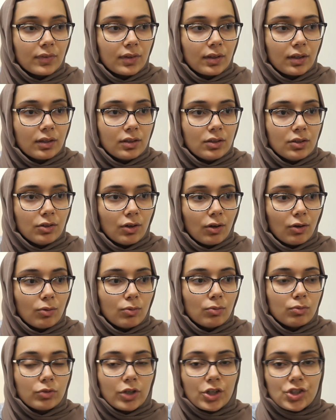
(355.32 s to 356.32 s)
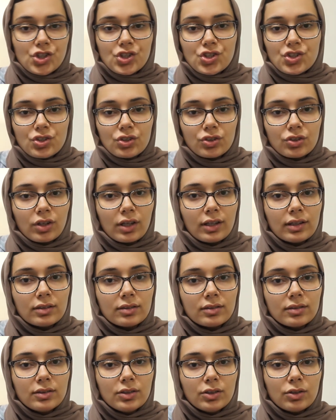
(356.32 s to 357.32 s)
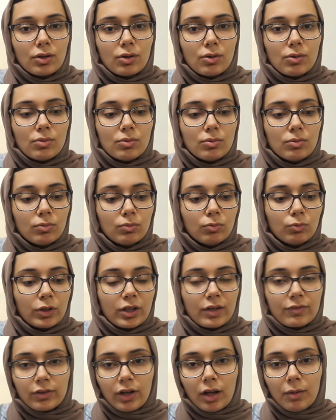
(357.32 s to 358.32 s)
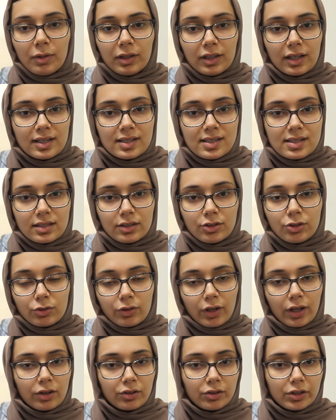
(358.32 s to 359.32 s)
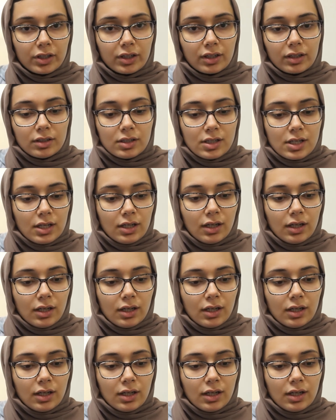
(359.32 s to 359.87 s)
you know, register and, you know, whatever MLS in your area.